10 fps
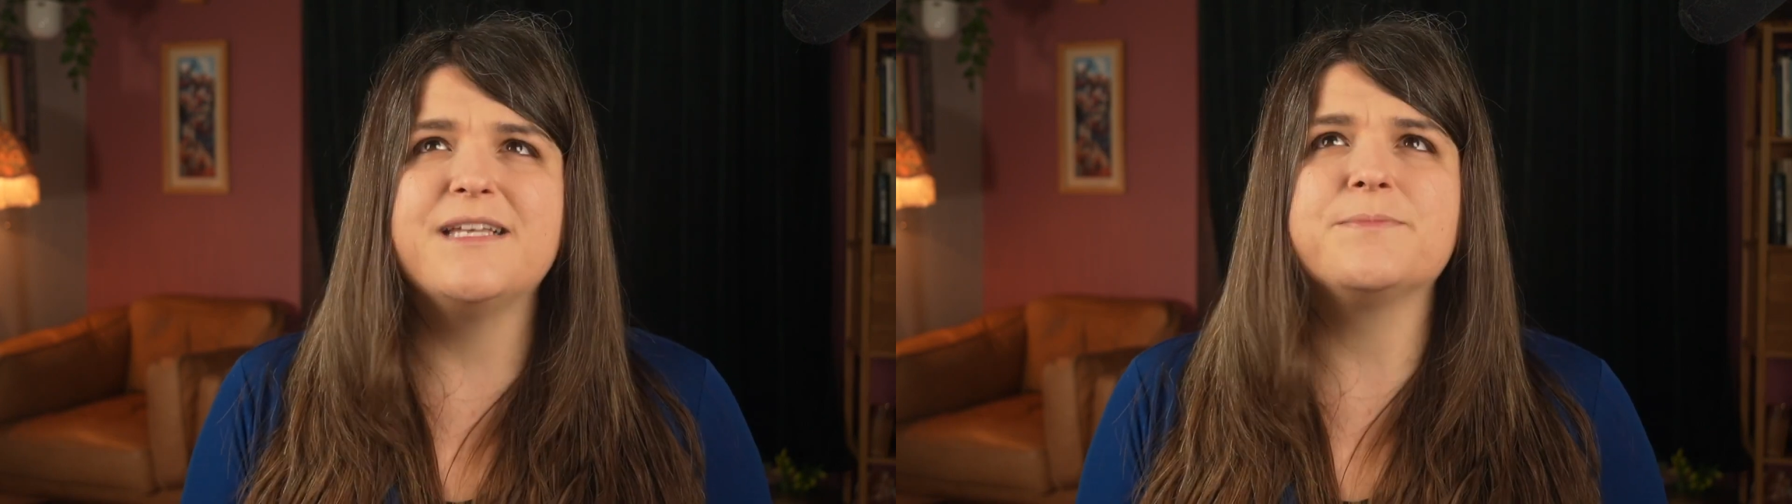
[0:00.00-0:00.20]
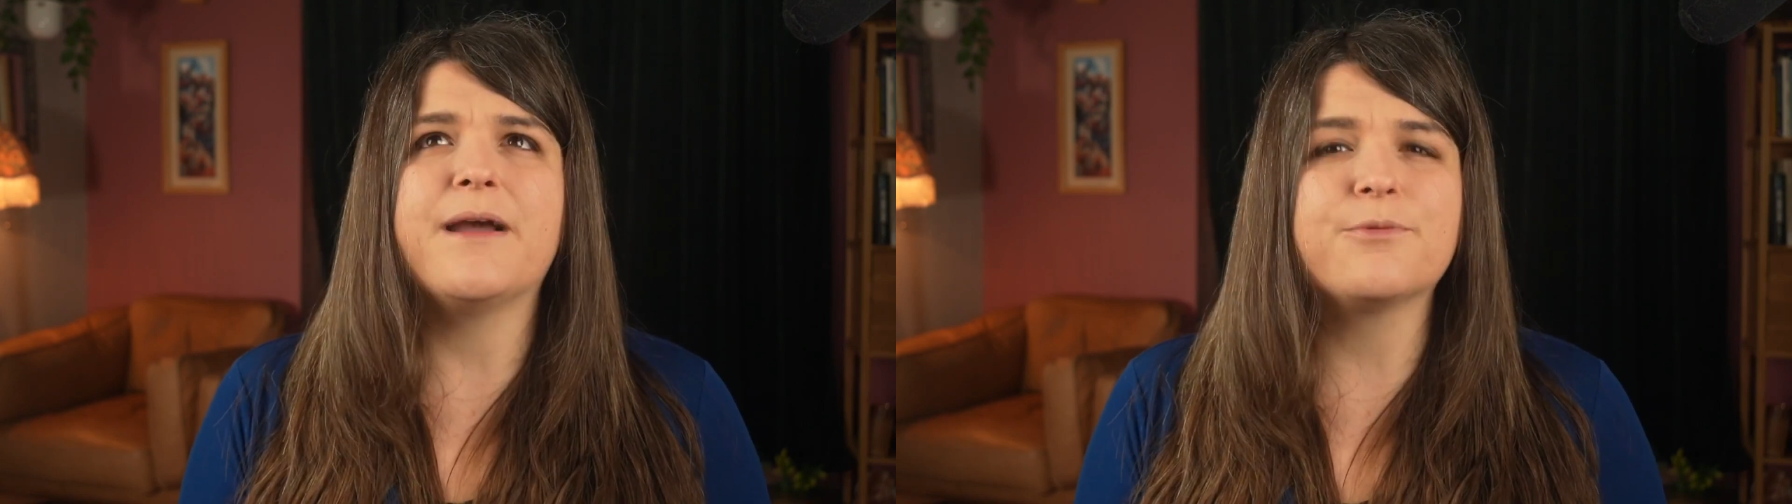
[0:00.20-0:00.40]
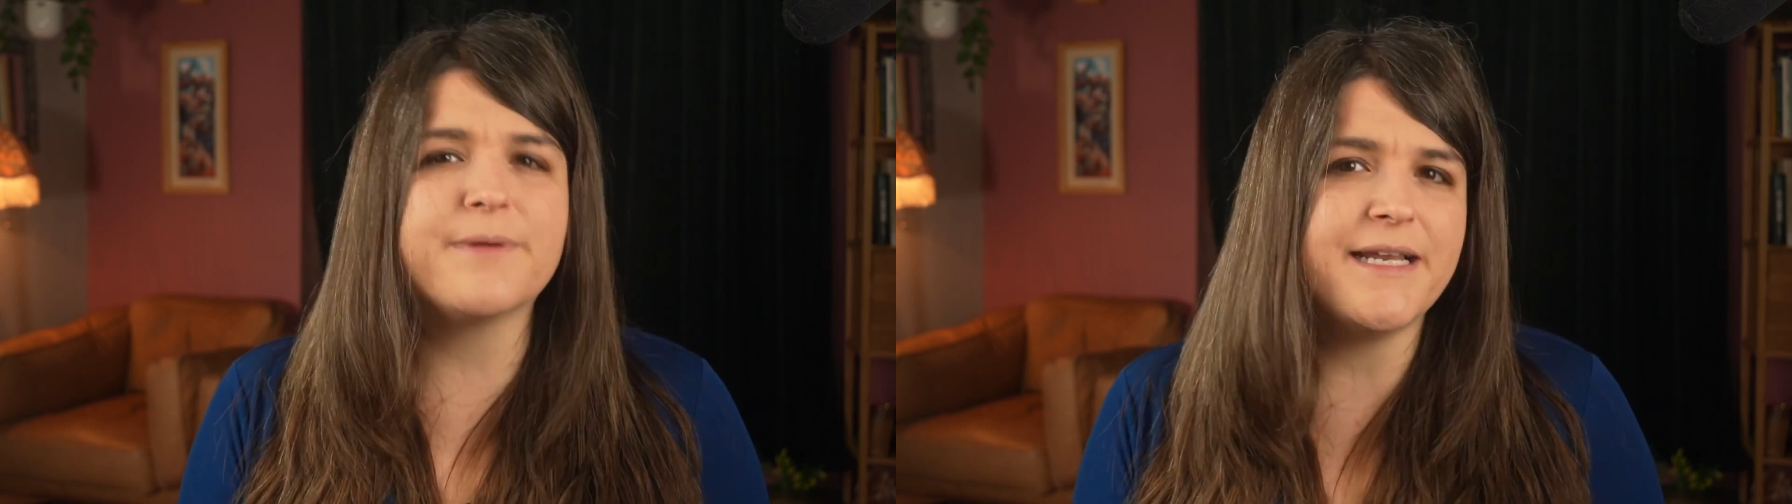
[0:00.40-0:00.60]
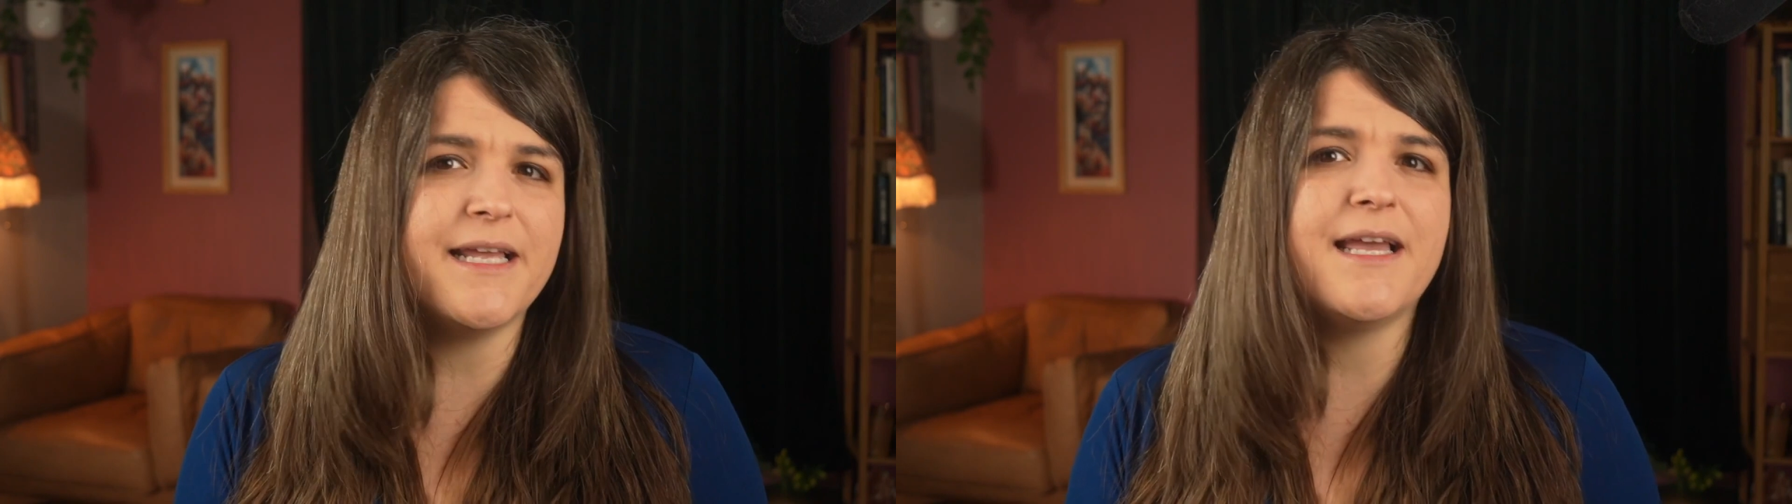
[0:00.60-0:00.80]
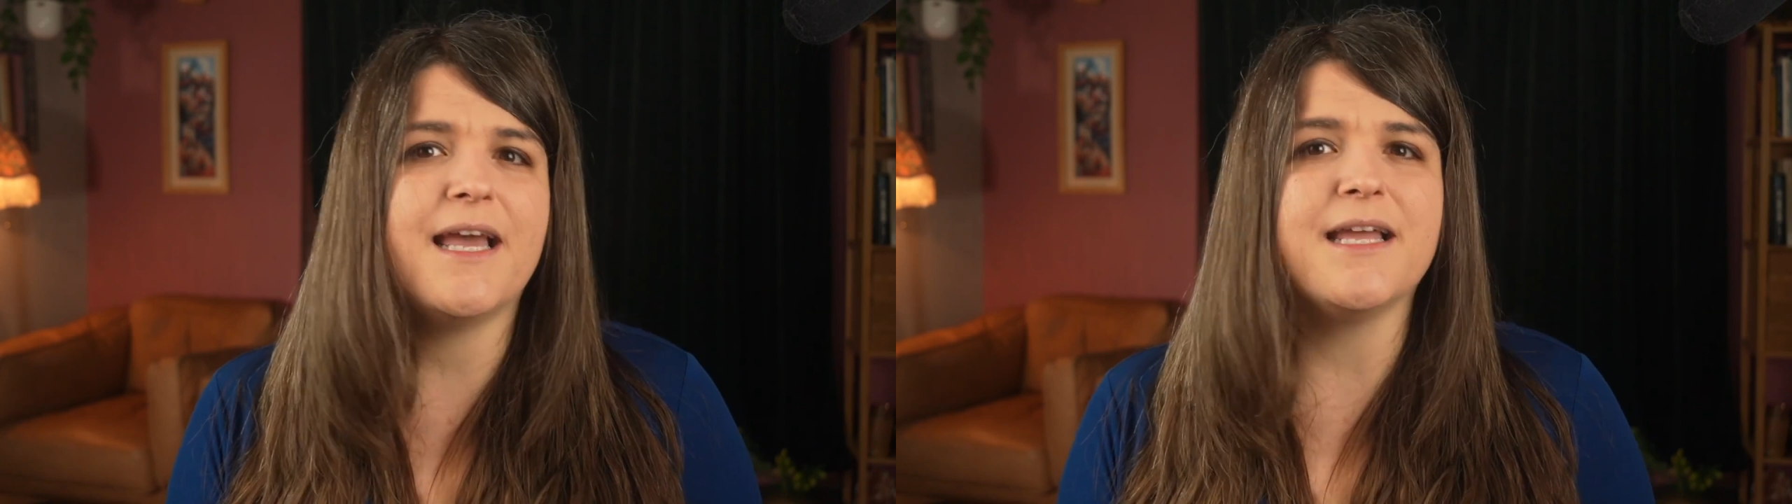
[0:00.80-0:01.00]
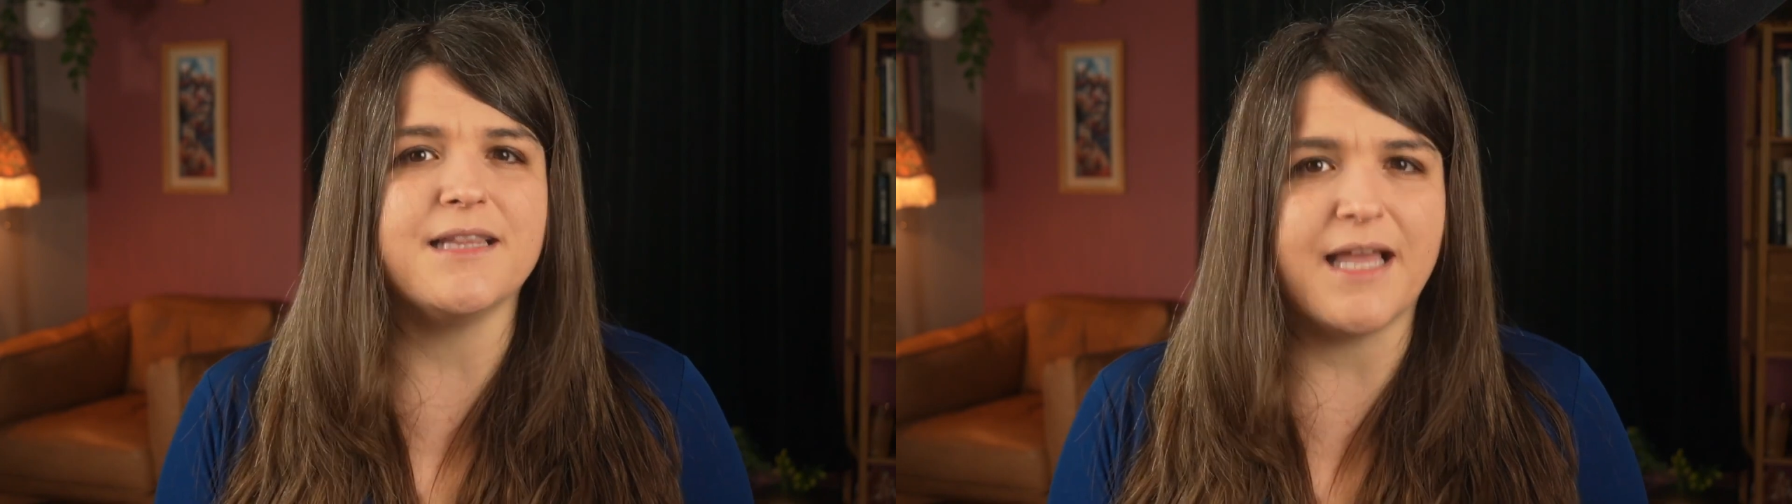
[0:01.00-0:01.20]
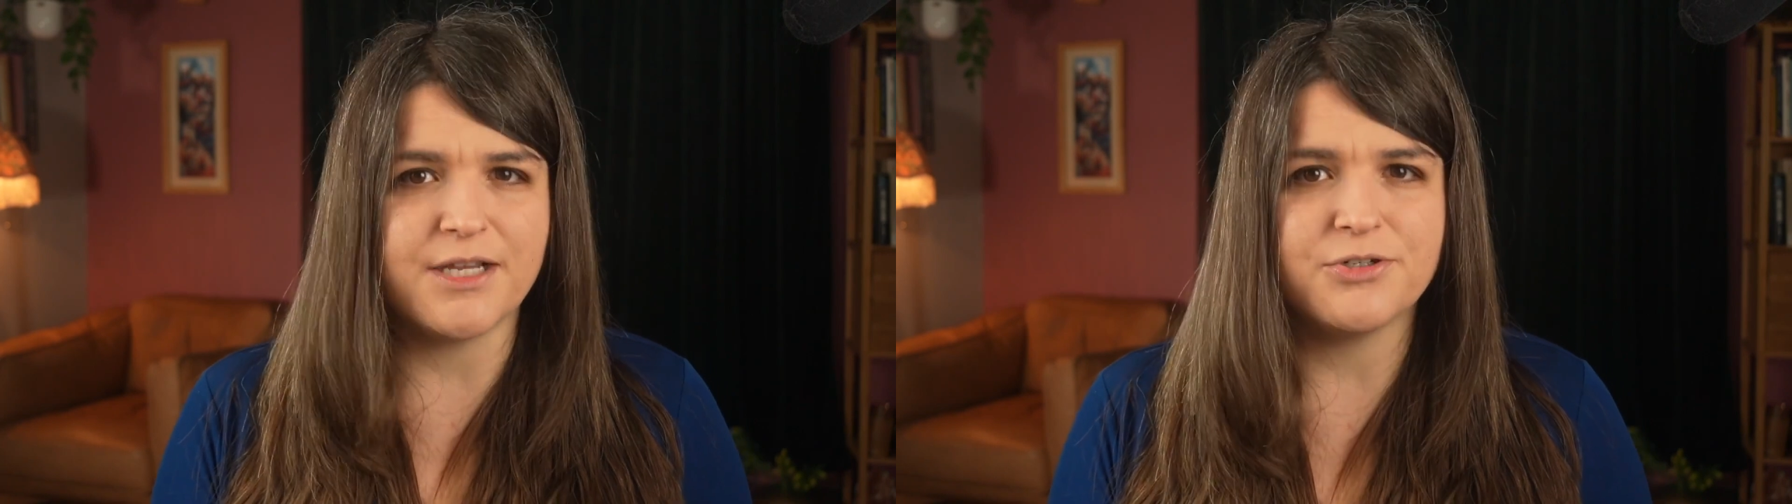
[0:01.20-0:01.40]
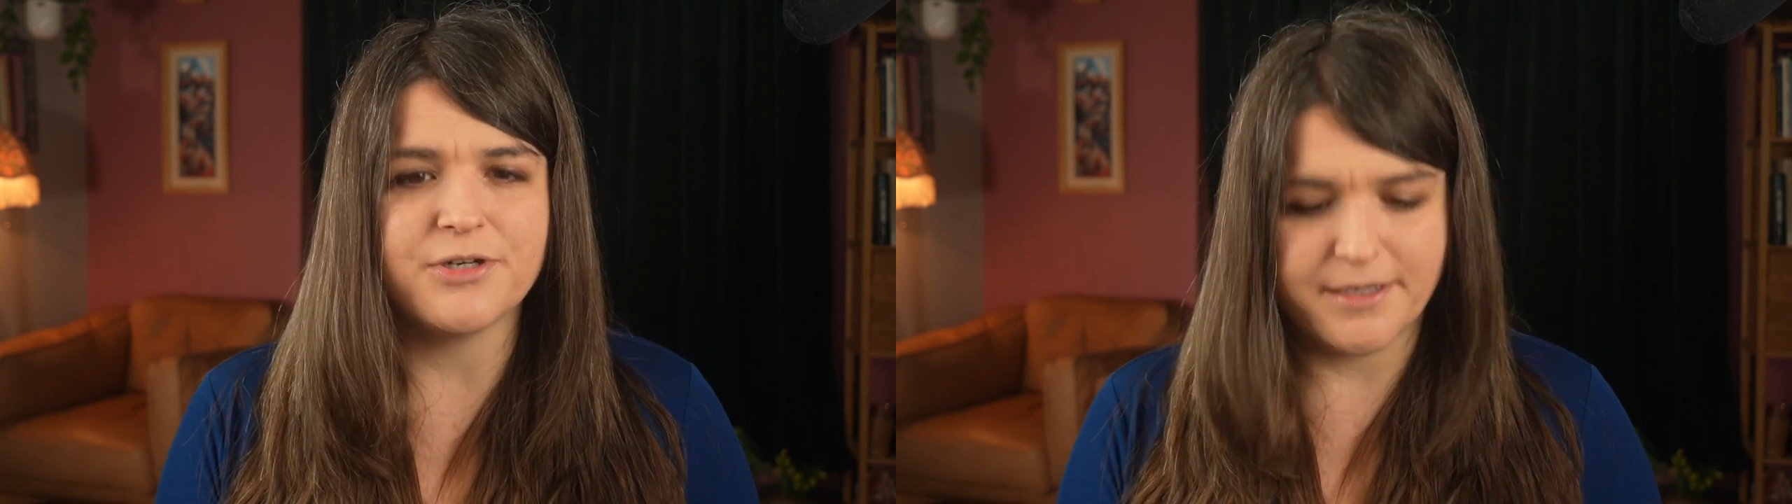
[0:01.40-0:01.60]
is by reading and
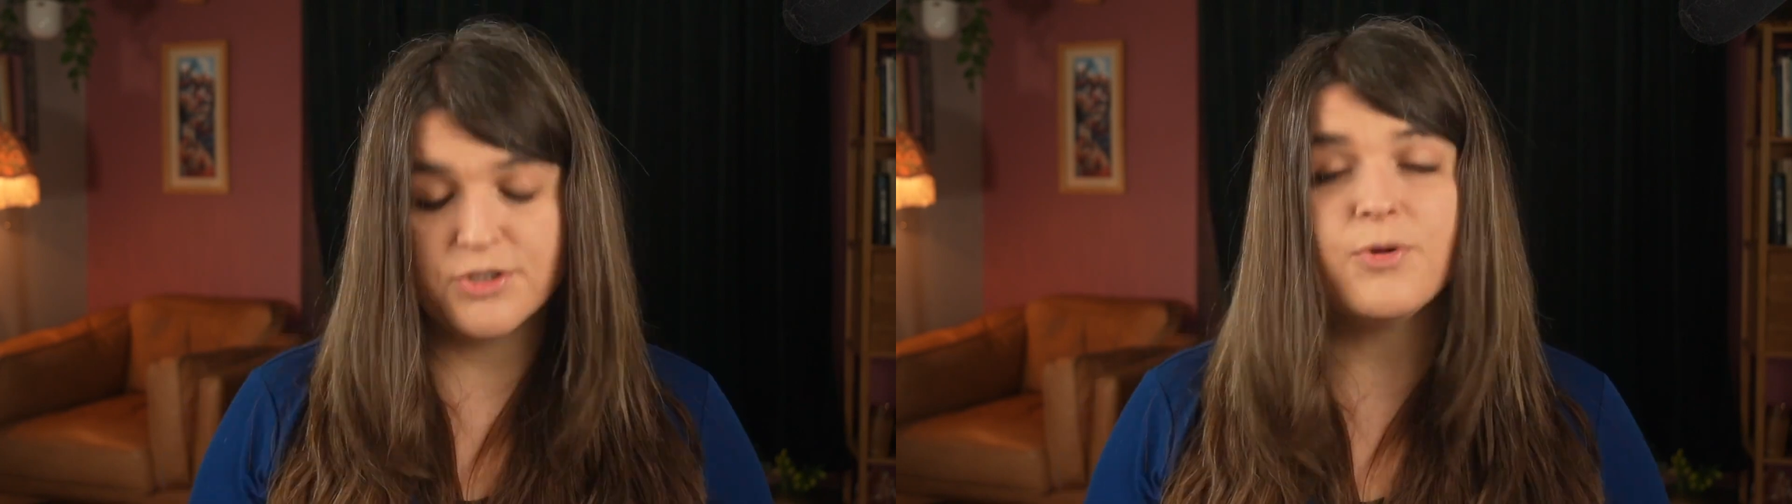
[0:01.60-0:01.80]
lecturing.